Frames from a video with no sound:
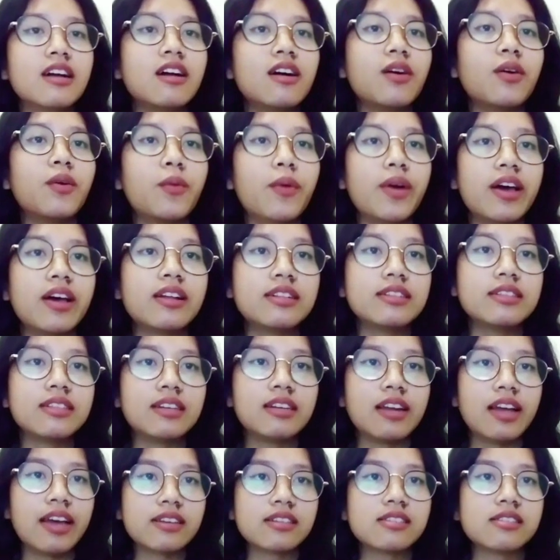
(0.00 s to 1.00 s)
Well,
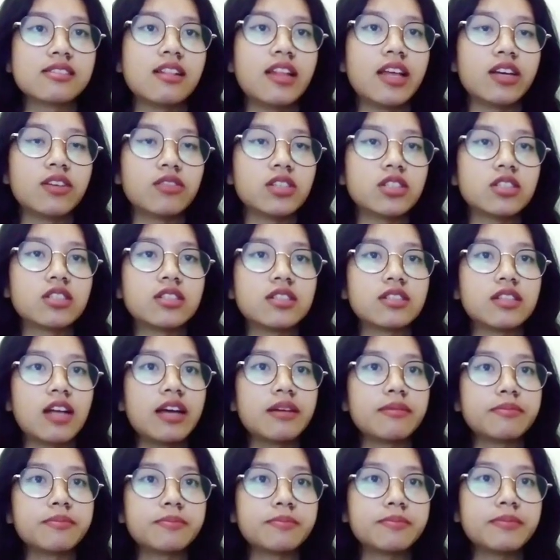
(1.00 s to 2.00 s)
the next language
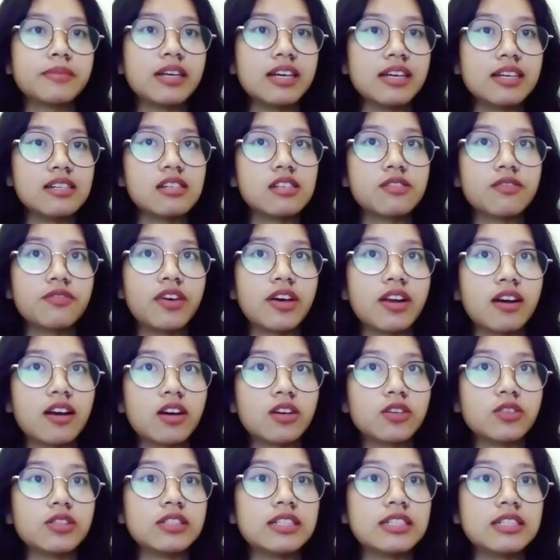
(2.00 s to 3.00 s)
type is
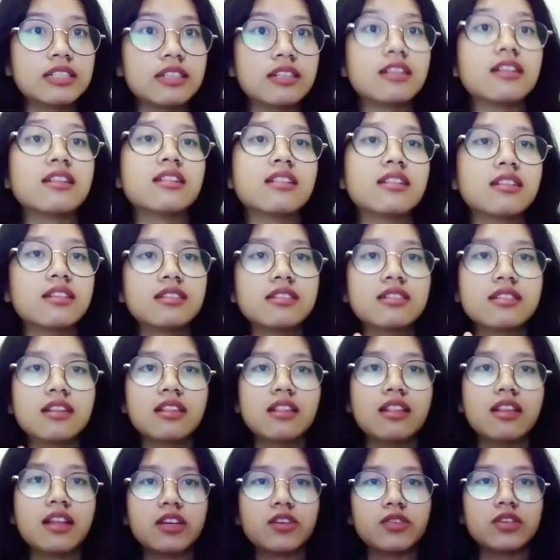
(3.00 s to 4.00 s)
vernacular
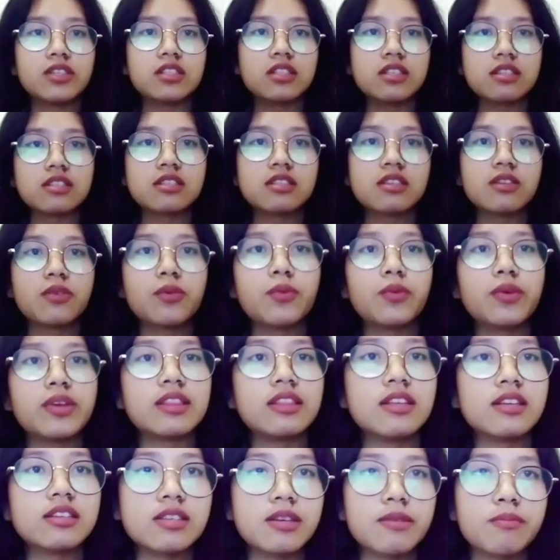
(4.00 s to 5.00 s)
languages
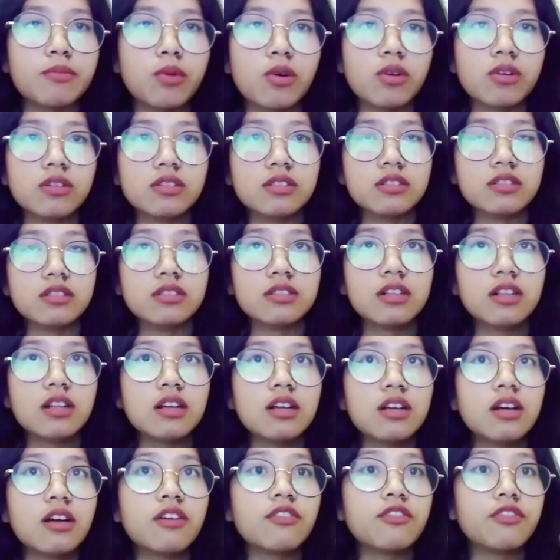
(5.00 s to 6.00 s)
with the symbol
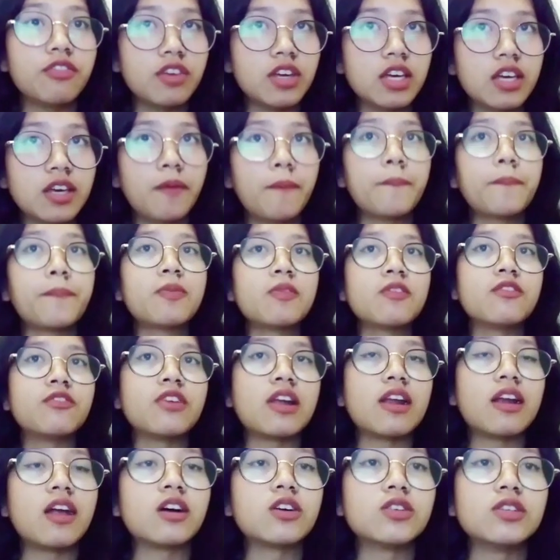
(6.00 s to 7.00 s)
V.
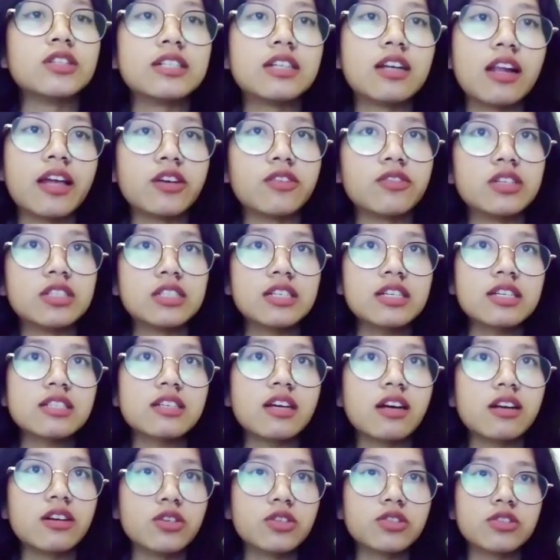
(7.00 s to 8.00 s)
Vernacular
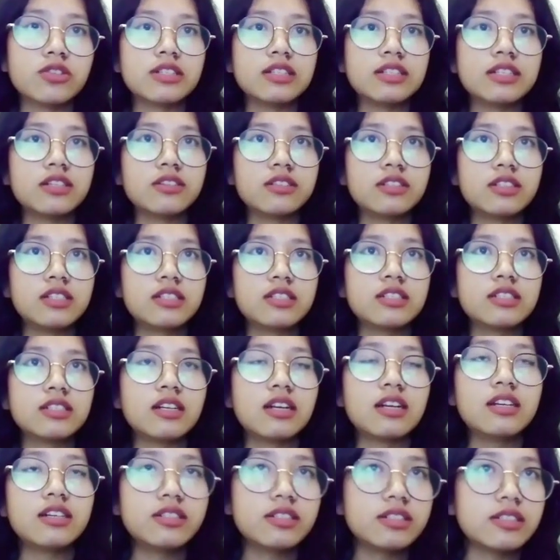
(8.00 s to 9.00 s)
languages are usually
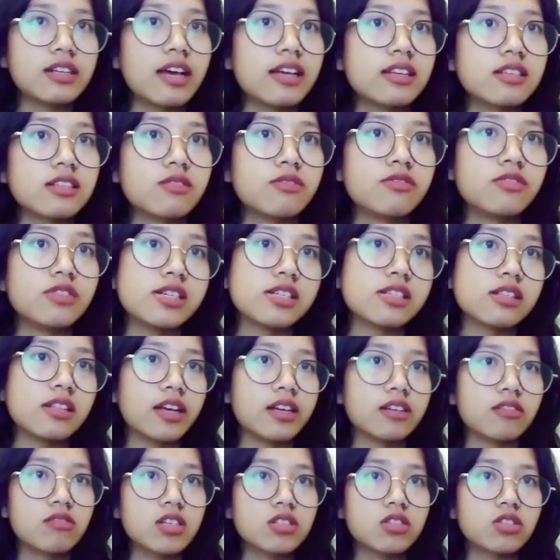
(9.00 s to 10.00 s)
learned as first
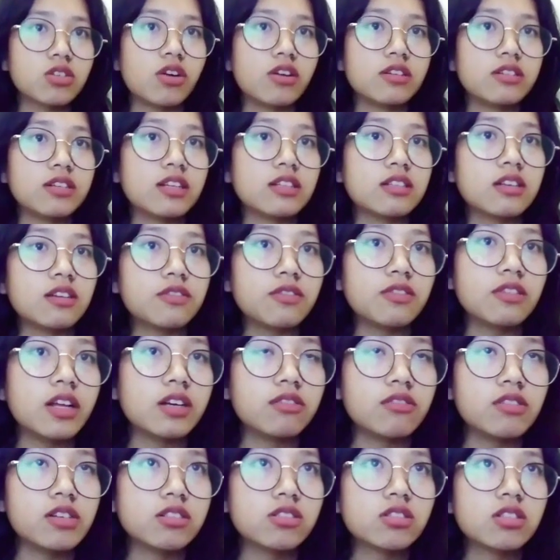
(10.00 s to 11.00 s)
language or native
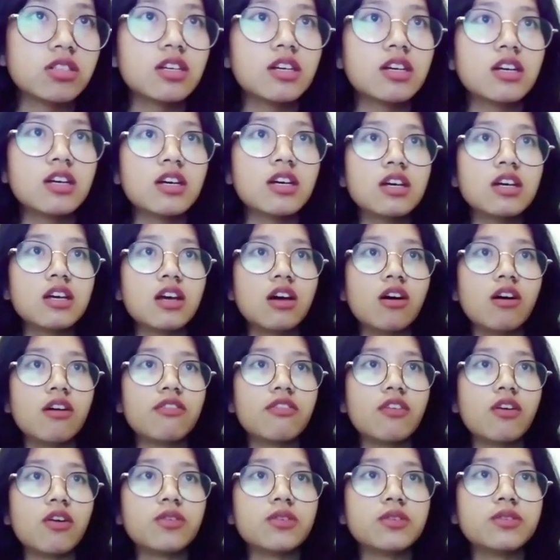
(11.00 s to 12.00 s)
language,
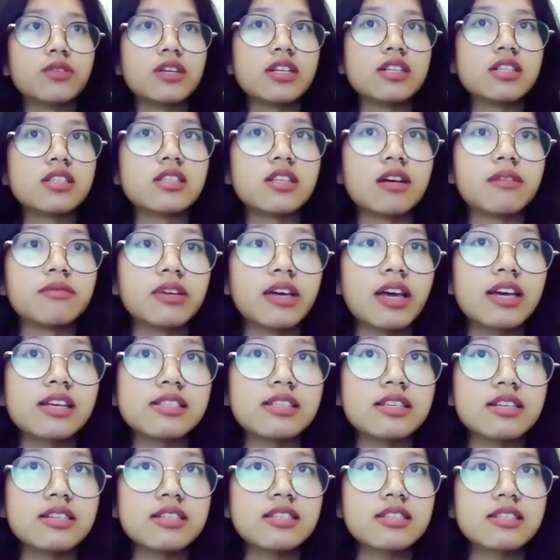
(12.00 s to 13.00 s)
although in some
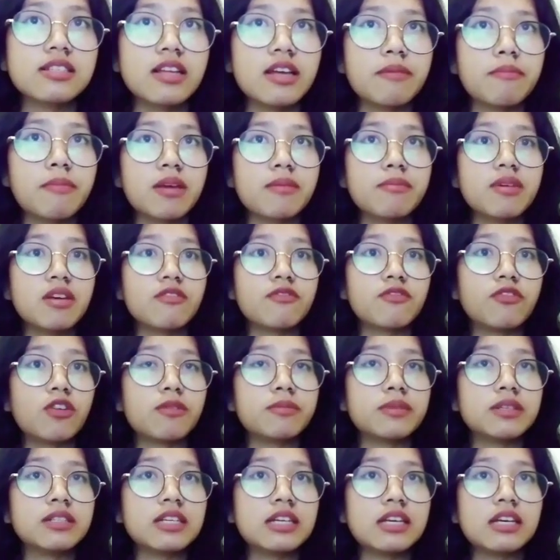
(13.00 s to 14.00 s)
cases they may be
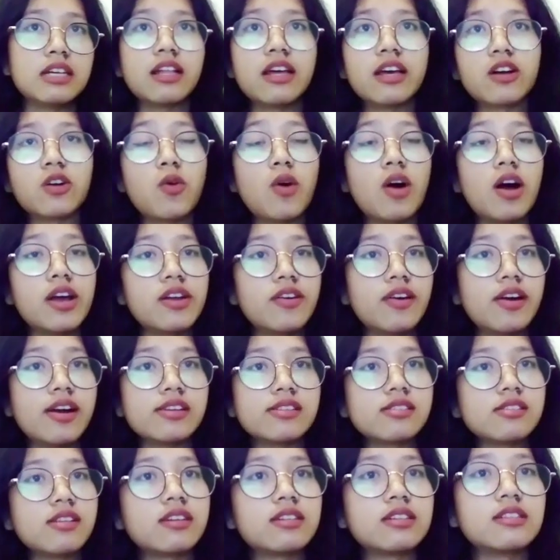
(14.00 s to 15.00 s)
informally acquired
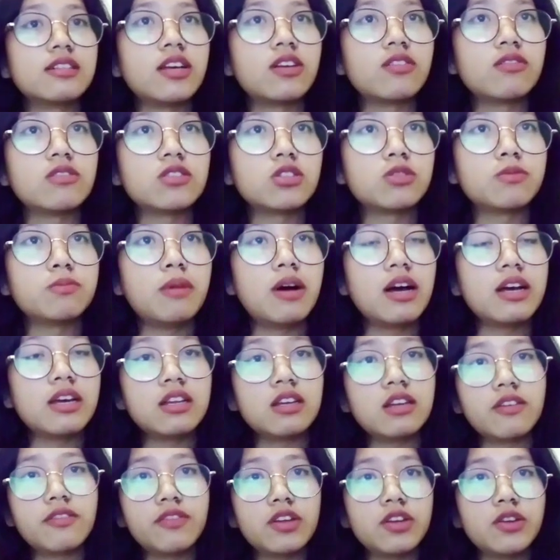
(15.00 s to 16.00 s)
as second language by
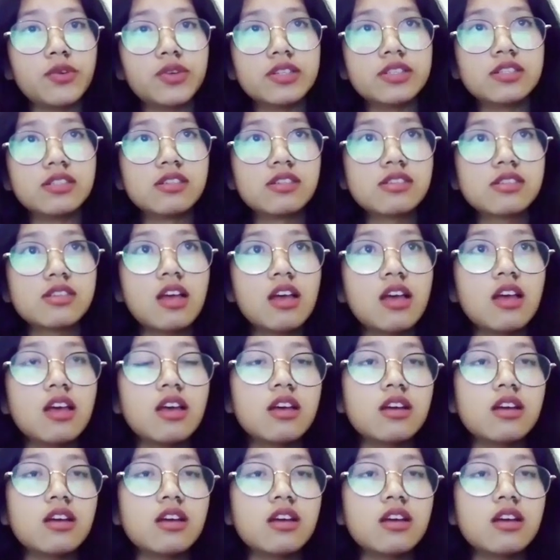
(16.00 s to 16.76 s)
individuals.